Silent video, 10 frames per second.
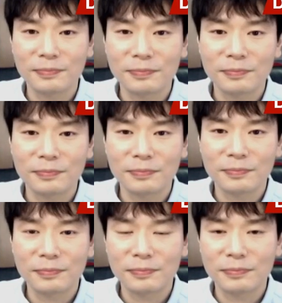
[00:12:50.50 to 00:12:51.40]

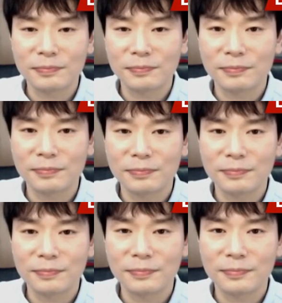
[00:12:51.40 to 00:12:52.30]

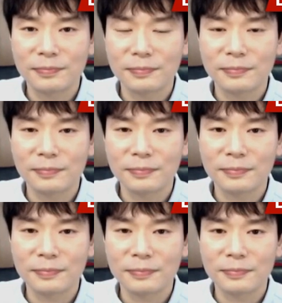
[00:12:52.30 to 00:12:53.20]

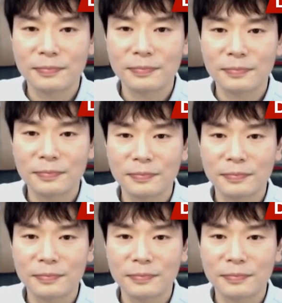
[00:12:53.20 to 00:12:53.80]
(silent)